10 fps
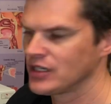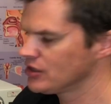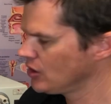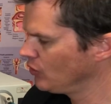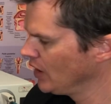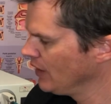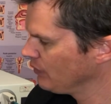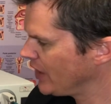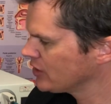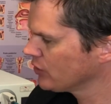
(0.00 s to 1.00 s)
And so
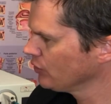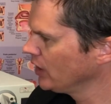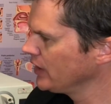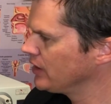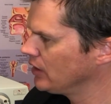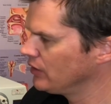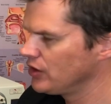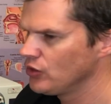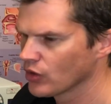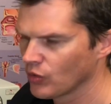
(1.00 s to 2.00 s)
that's the really the, the
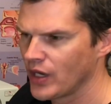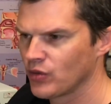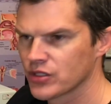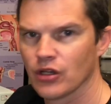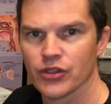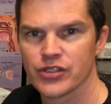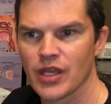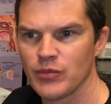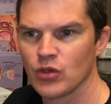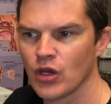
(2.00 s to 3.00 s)
newer way of what's called the
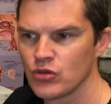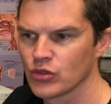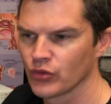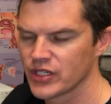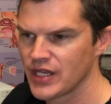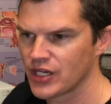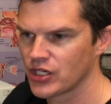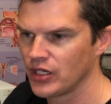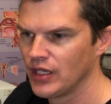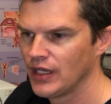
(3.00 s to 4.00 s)
submucosal resection